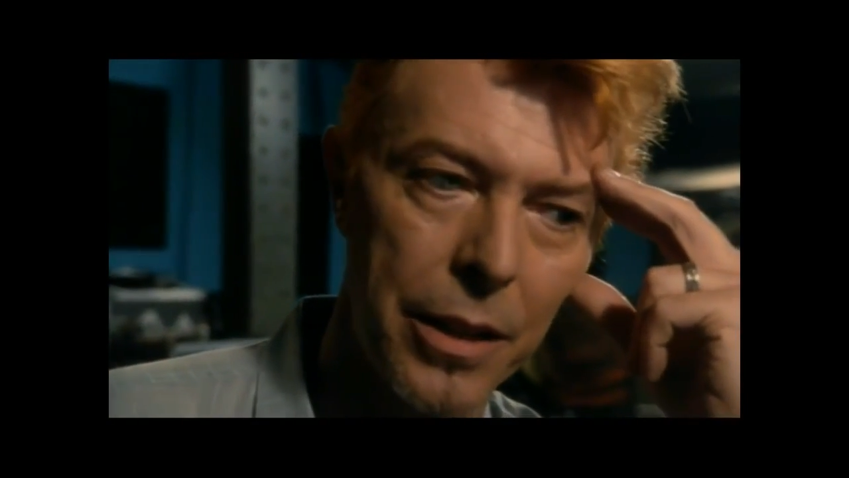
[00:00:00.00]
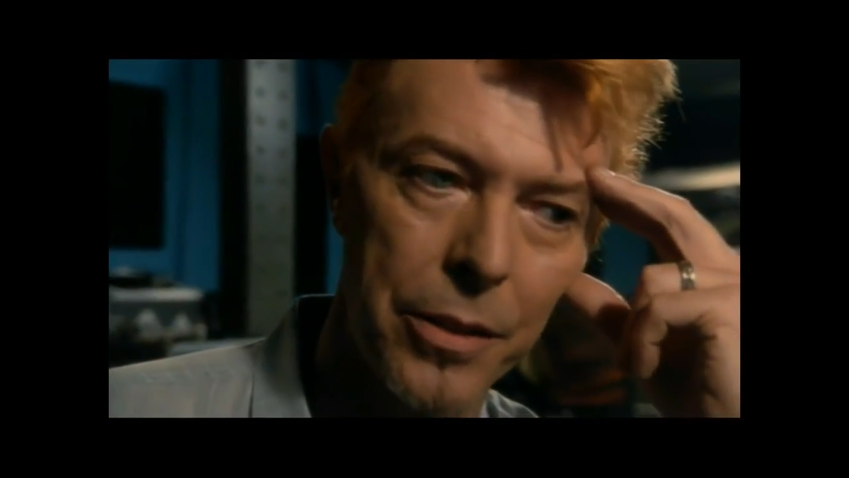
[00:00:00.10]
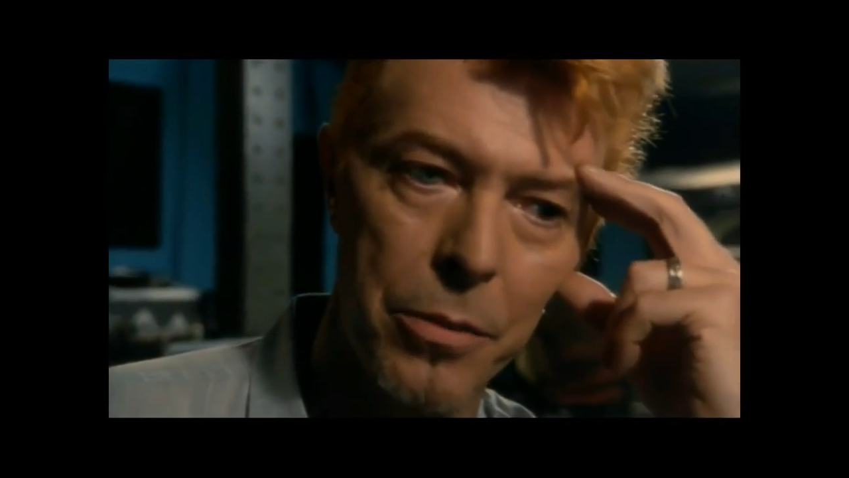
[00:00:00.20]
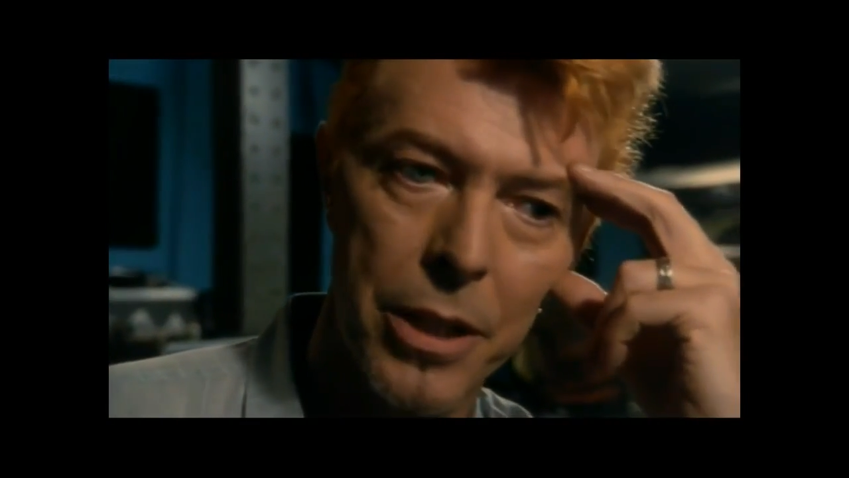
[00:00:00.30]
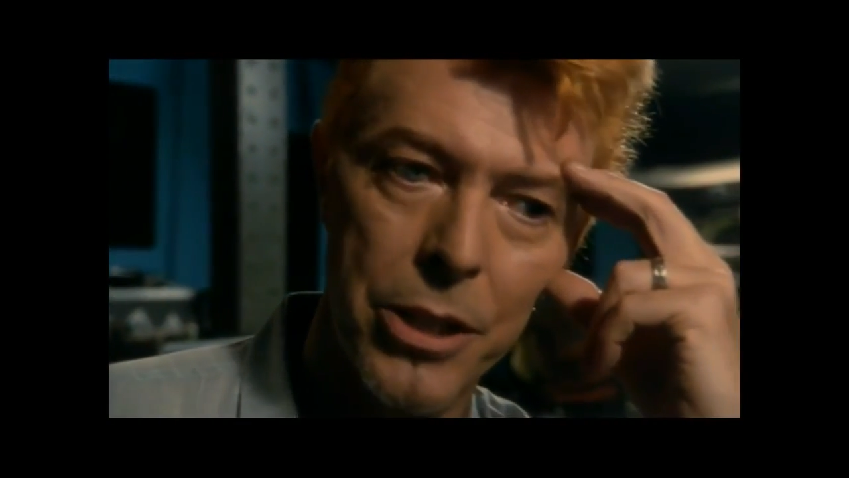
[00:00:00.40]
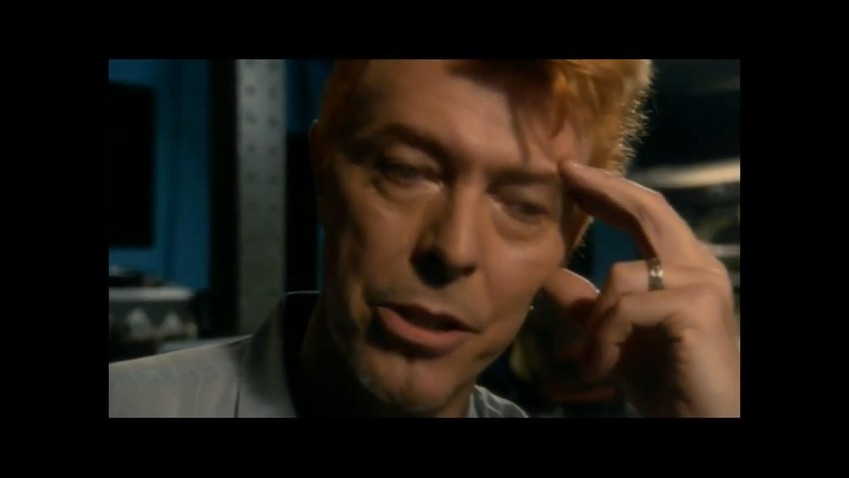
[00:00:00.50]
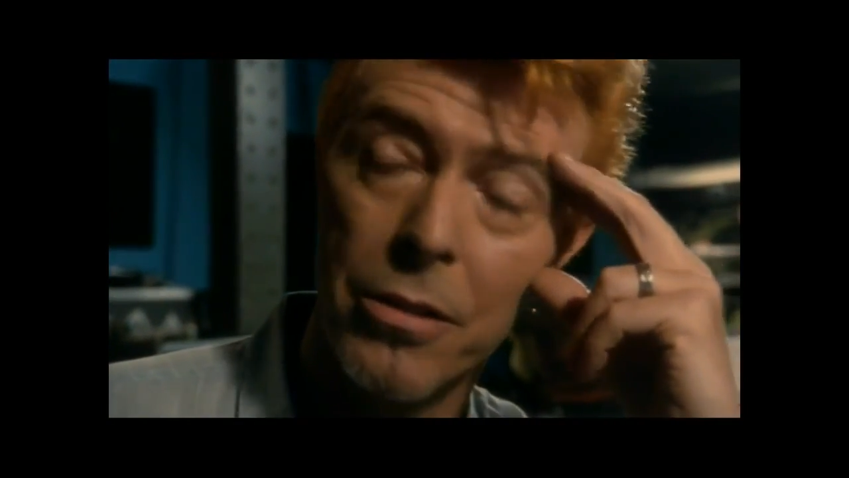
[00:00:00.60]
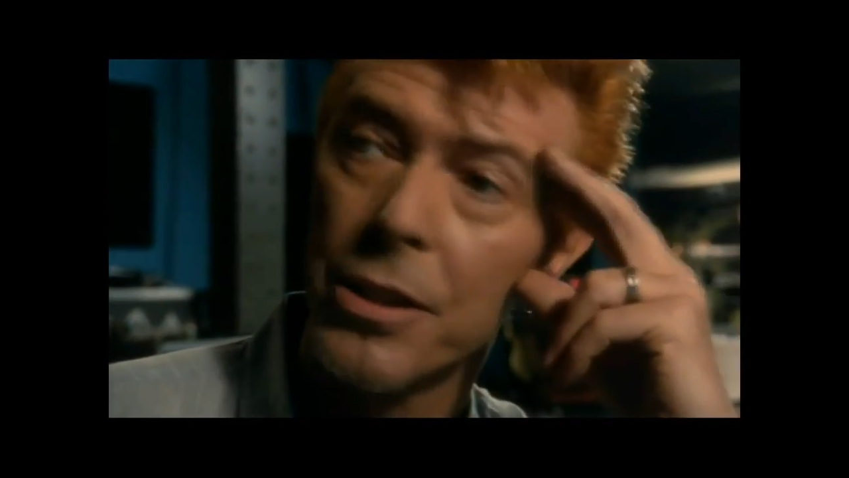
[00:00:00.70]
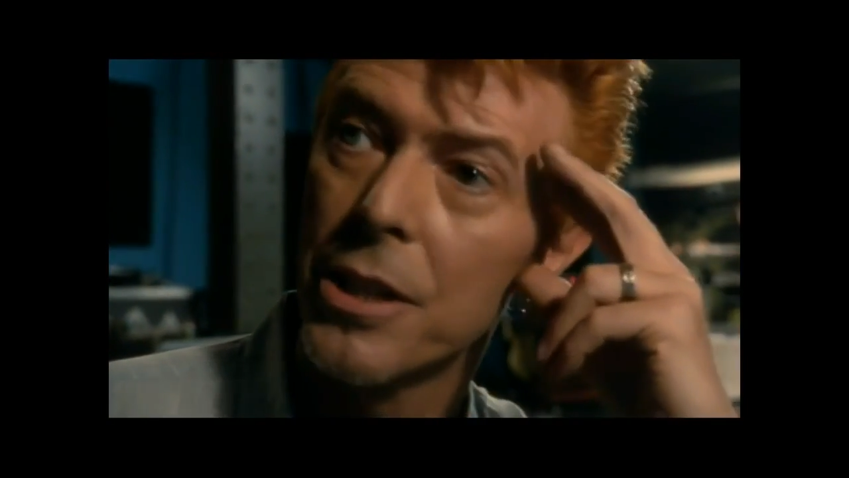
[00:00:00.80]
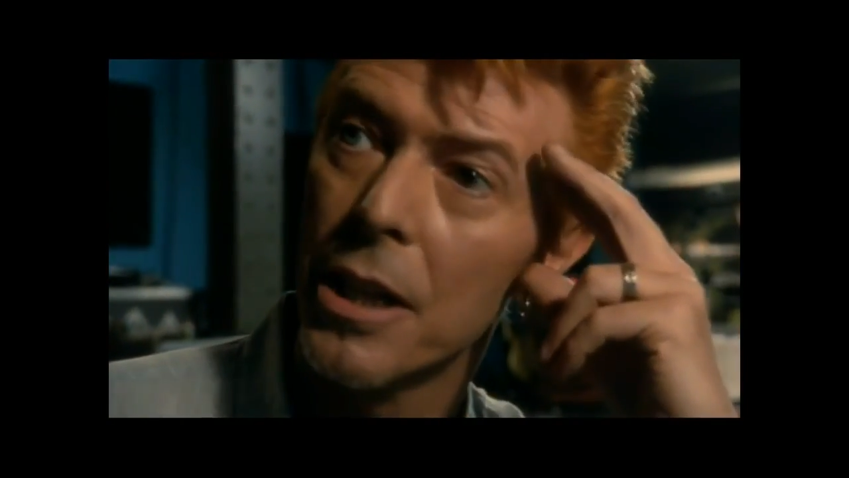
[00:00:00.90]
otherwise
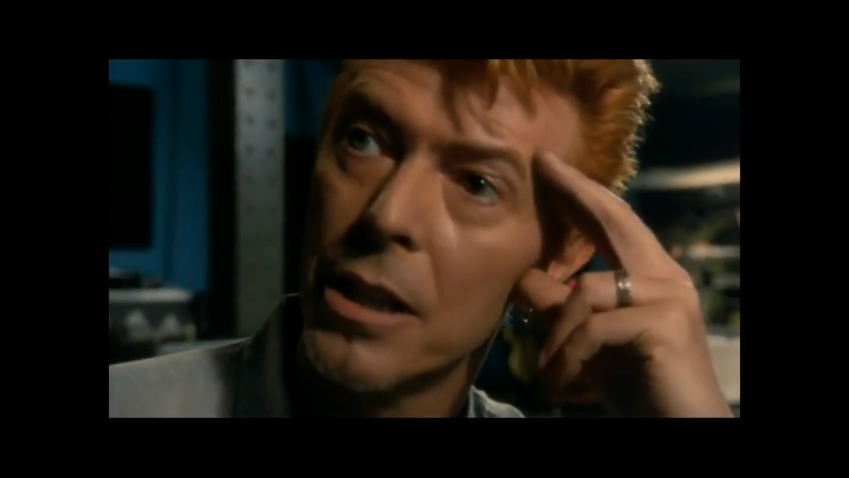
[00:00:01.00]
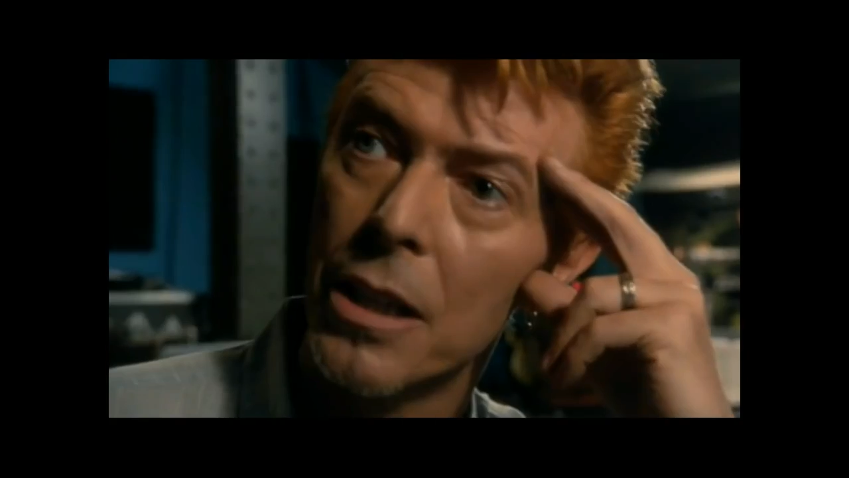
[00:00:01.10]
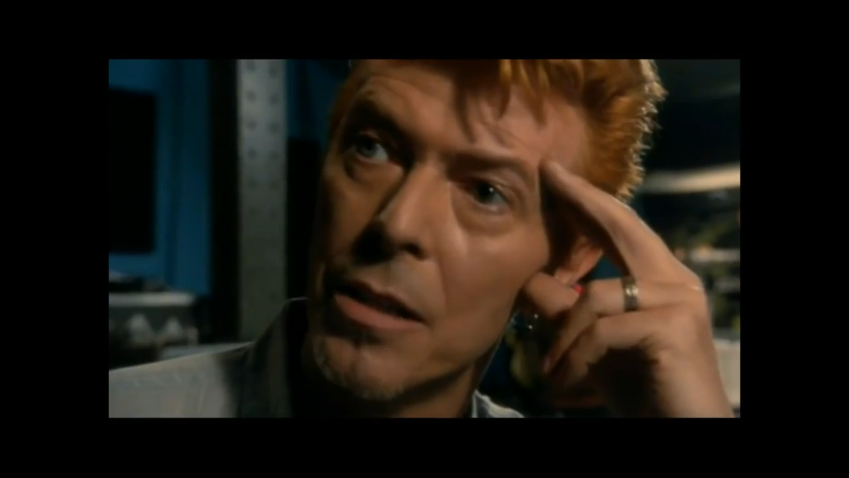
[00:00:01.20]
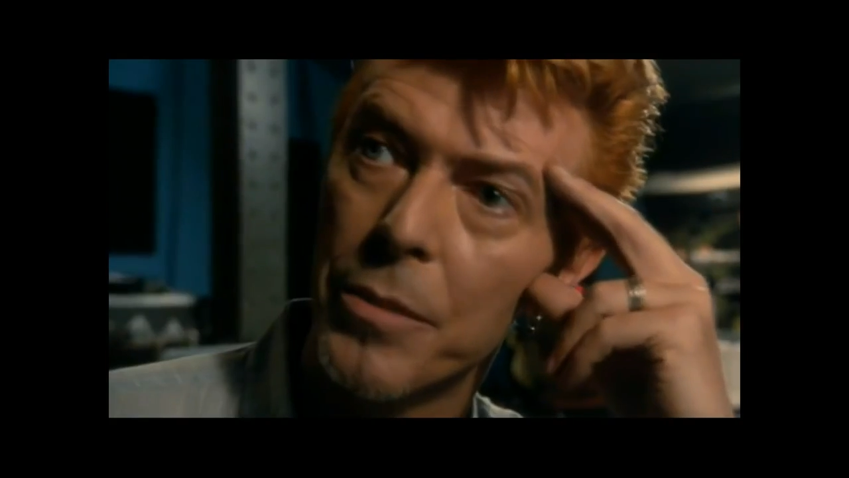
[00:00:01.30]
during the day,